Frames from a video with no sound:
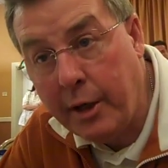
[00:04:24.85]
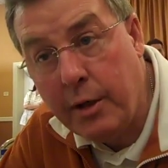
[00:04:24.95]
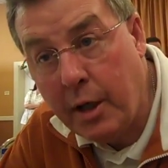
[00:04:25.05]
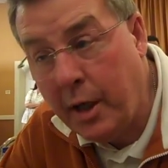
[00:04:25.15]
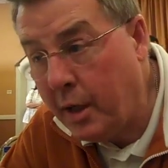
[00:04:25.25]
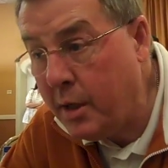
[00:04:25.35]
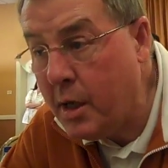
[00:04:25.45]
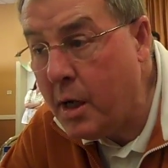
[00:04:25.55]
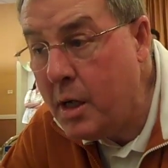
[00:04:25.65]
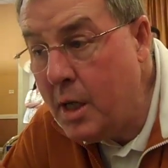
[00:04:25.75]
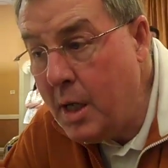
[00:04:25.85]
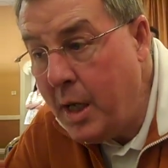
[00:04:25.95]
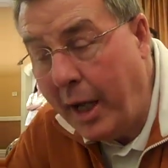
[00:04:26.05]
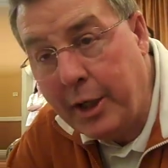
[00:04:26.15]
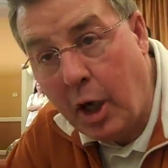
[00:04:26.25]

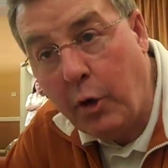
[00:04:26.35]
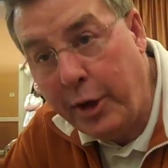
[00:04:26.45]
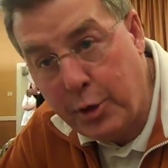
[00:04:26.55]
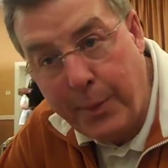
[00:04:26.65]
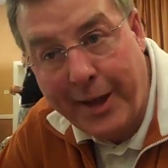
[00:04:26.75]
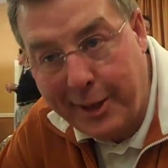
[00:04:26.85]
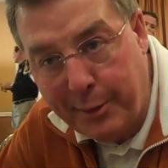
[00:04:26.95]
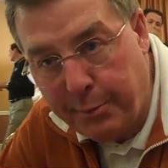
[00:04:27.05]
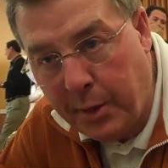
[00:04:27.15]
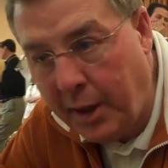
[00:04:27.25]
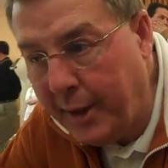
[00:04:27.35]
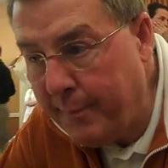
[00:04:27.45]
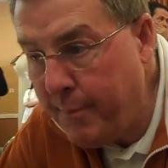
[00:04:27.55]
and Cody is making the play.